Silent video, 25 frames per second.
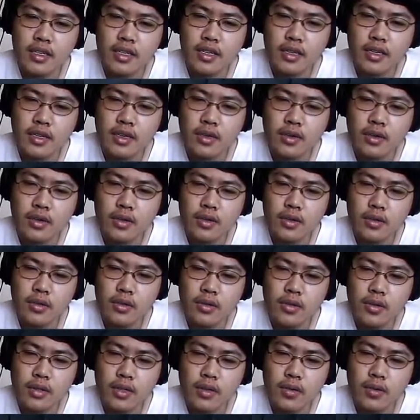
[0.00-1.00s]

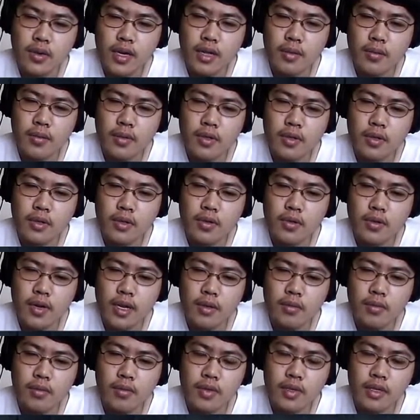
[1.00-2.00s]
Holy crap! Holy crap!
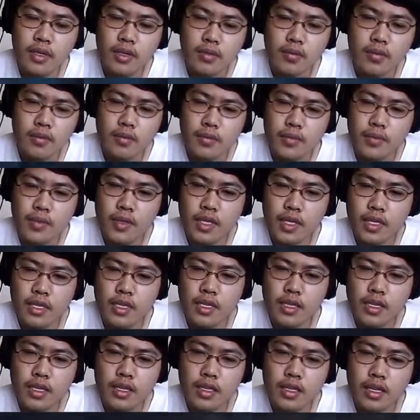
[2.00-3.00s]

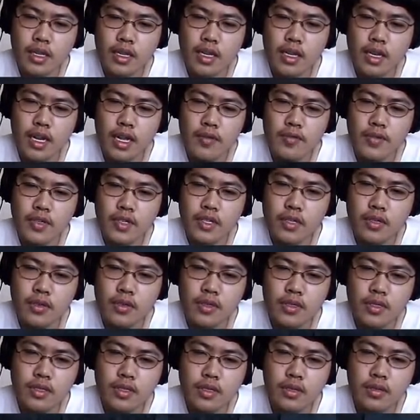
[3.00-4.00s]
They didn't have shields,
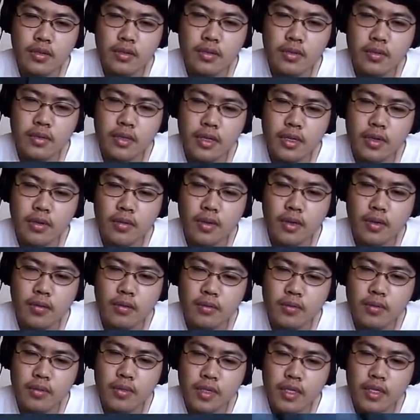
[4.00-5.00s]
so oh well.
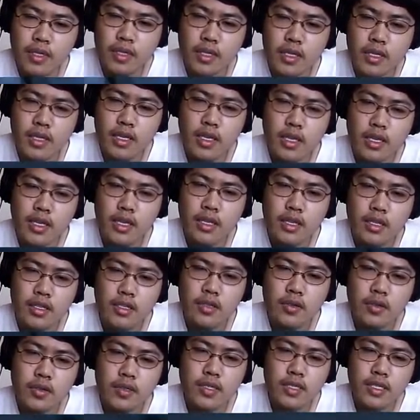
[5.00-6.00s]

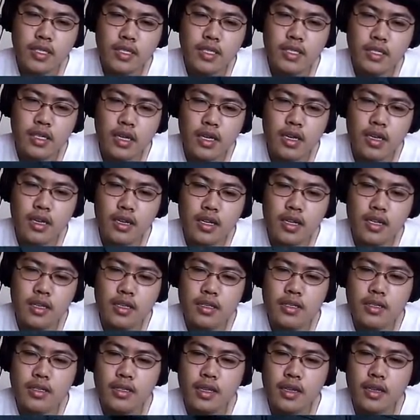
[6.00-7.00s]
Too sorry,
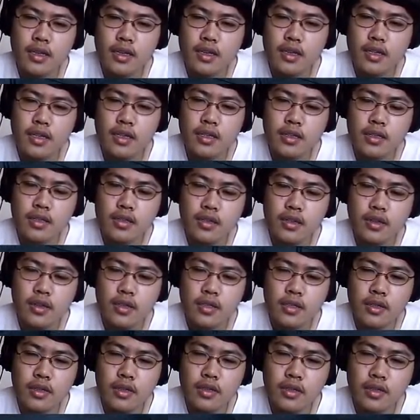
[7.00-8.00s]
sorry. You are
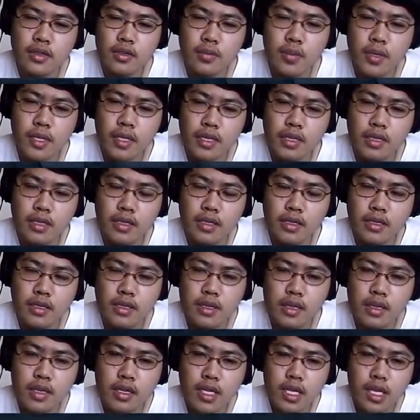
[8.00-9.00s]
so stupid to
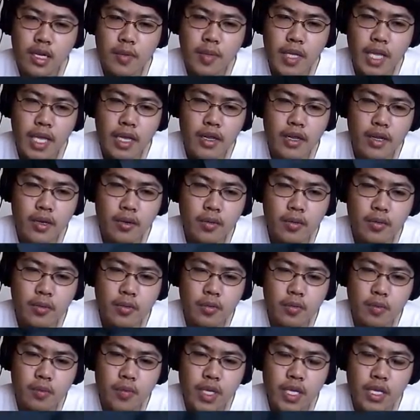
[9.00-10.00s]
coming out here
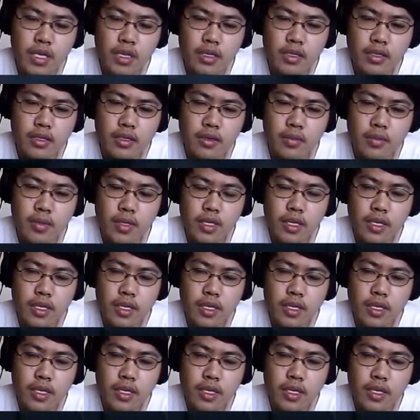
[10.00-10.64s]
being stupid.